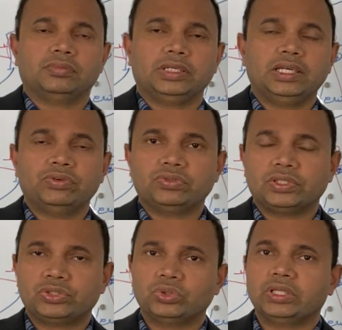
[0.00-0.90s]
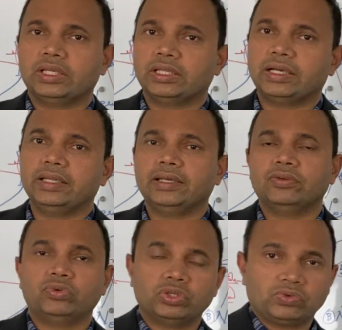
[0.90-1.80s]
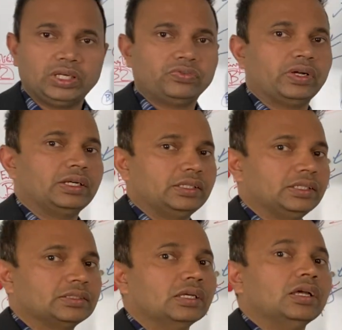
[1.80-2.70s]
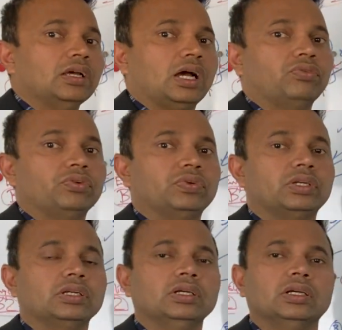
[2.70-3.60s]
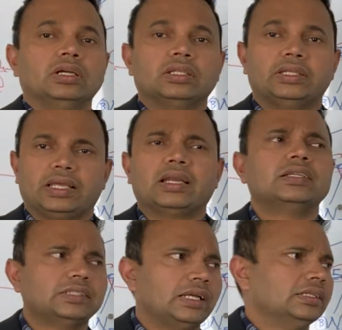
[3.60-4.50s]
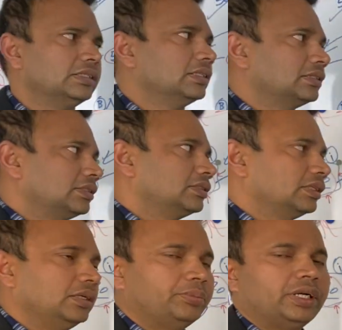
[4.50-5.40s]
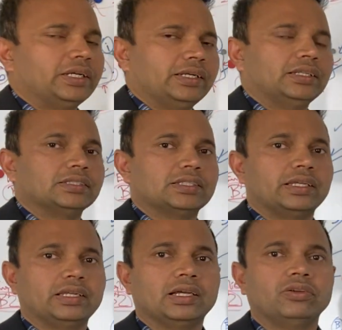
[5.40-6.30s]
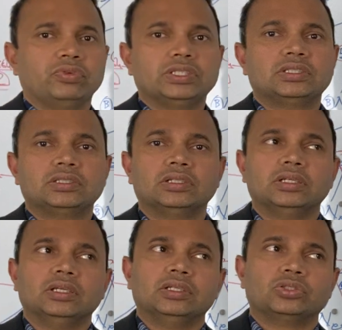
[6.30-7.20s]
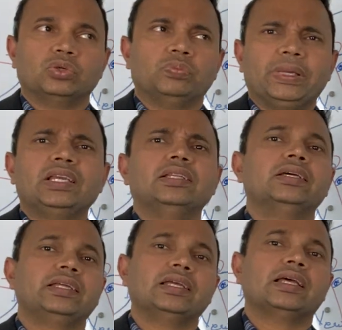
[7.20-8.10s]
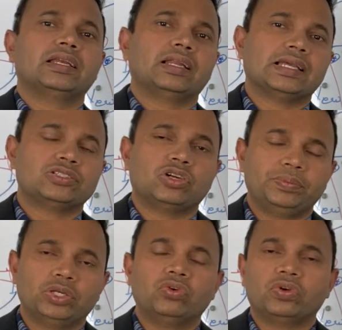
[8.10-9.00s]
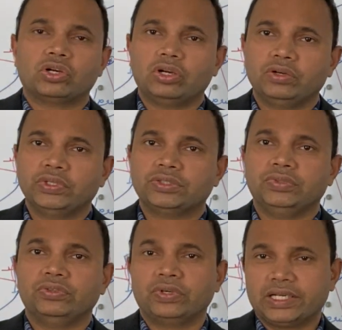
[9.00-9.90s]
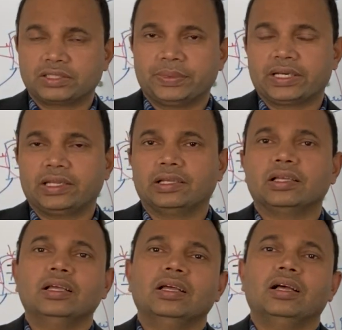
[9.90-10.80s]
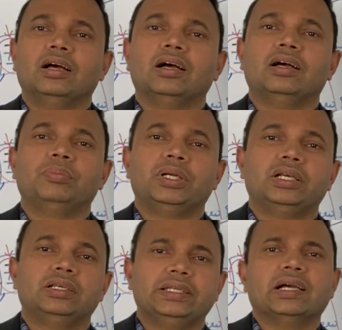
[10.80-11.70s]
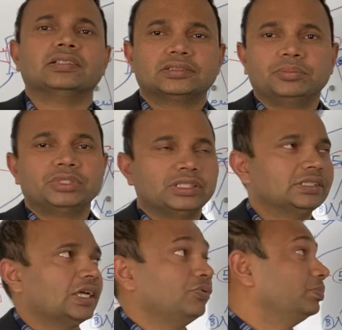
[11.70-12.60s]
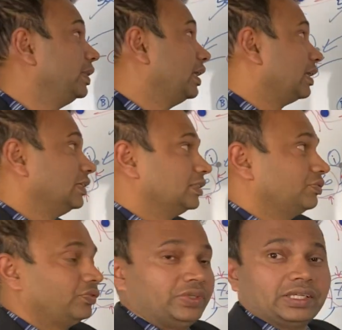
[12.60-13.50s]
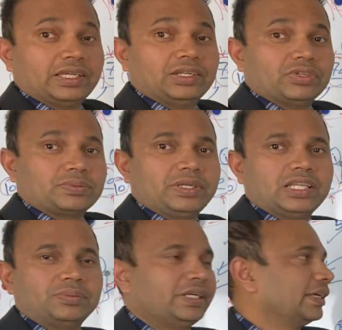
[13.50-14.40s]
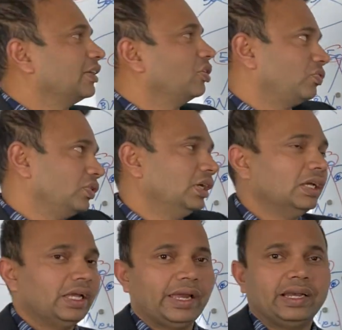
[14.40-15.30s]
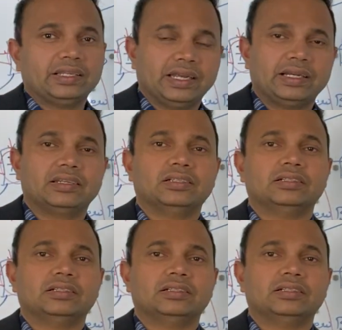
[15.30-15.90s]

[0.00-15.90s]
individuals do think that they would qualify into this. However, there are challenges inbuilt in this area, which, so mainly the area has not been overhauled, which we were expecting. But yeah, some changes have been made. At least the 50k investment has been taken off, and that